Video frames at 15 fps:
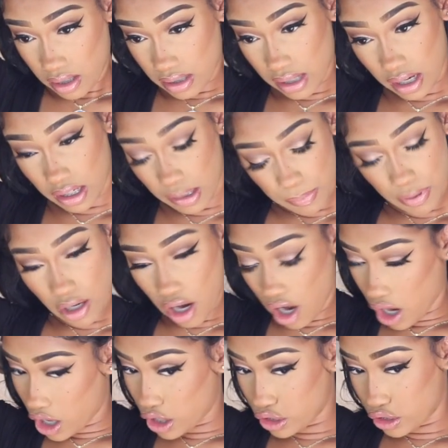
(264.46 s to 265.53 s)
not gonna be
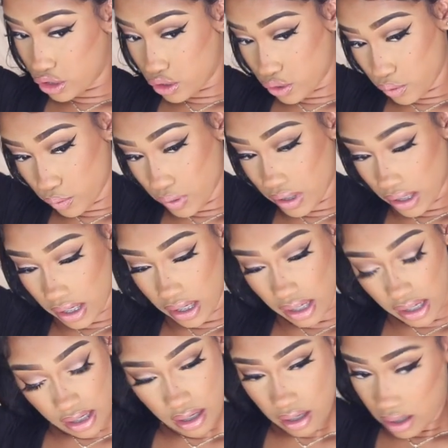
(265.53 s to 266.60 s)
hard to
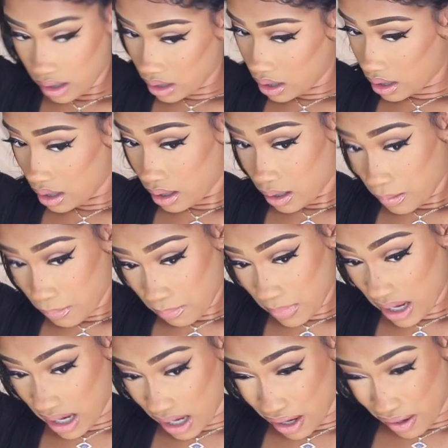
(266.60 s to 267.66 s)
get
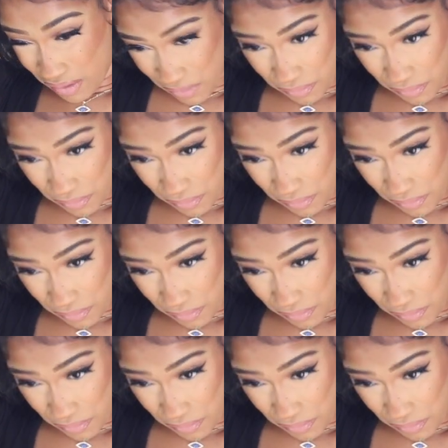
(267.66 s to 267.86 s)
my hair